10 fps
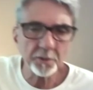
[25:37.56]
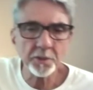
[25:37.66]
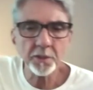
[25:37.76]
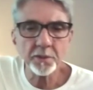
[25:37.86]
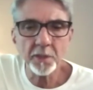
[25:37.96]
you
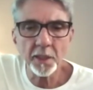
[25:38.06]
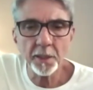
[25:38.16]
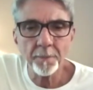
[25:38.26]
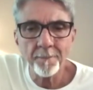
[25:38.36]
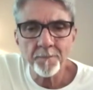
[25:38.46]
just
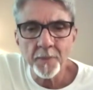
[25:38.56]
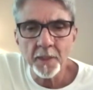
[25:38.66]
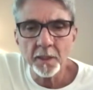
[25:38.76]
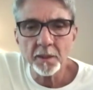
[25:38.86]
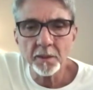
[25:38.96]
say
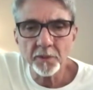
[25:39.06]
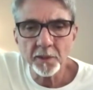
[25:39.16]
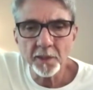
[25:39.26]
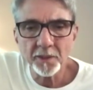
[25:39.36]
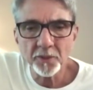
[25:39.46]
is
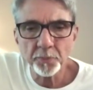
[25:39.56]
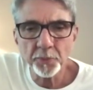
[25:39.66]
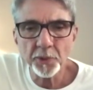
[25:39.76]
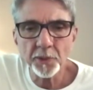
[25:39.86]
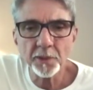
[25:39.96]
an
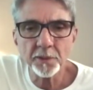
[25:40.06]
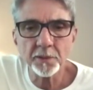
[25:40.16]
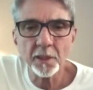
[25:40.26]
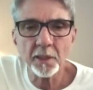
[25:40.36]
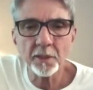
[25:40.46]

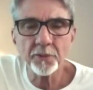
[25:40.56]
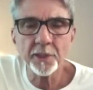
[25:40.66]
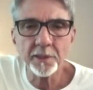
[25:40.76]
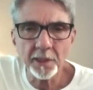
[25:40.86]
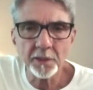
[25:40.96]
experience of
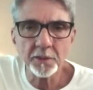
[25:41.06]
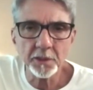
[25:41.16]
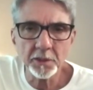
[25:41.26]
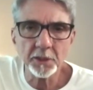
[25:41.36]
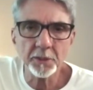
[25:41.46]

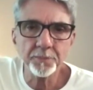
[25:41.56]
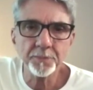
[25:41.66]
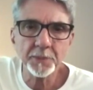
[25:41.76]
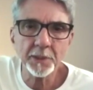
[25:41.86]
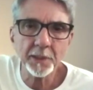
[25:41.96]
identity.
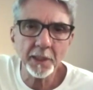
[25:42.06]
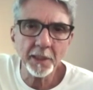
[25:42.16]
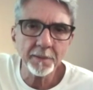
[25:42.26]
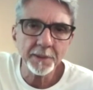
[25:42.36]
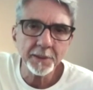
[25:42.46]

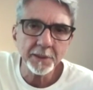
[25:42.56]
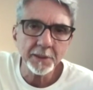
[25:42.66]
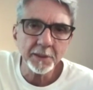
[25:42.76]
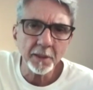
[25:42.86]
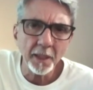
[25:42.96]
Okay,
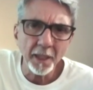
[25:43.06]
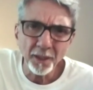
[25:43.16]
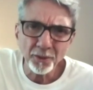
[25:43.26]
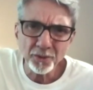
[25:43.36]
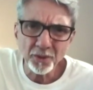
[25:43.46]

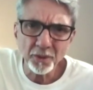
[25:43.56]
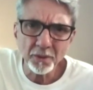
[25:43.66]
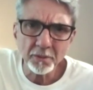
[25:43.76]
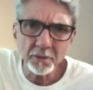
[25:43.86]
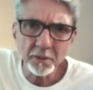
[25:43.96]
how
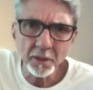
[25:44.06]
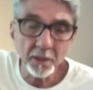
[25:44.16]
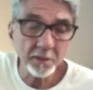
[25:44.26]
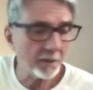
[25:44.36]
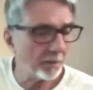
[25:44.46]
so? No,
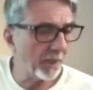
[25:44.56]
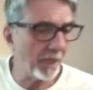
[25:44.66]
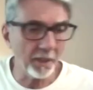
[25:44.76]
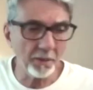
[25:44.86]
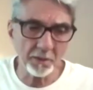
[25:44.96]

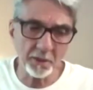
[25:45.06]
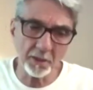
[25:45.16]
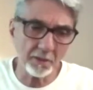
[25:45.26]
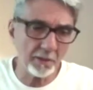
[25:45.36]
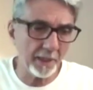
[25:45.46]
somehow,
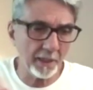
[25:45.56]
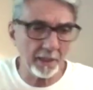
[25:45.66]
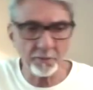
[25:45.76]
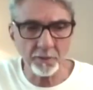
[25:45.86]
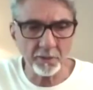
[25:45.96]
I
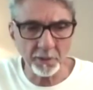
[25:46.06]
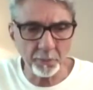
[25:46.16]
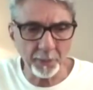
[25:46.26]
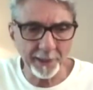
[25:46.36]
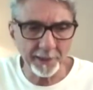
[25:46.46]
have
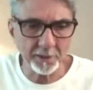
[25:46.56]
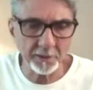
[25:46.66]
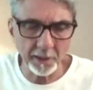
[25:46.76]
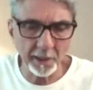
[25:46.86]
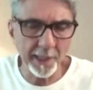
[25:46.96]
contemplated
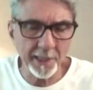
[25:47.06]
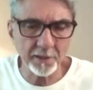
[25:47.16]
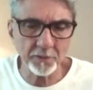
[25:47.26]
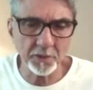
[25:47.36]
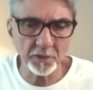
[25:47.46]
in the light
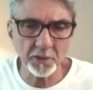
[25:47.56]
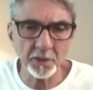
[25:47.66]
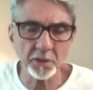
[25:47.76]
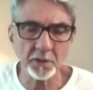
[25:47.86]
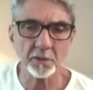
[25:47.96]
of these
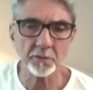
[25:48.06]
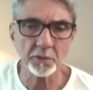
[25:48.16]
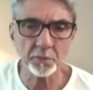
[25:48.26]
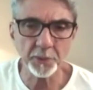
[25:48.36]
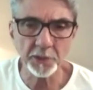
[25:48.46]
teachings of the
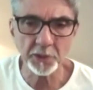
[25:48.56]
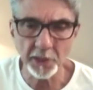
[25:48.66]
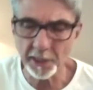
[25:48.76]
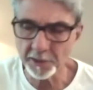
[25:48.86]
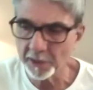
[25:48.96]

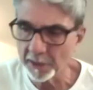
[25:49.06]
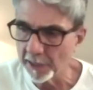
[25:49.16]
Upanishad,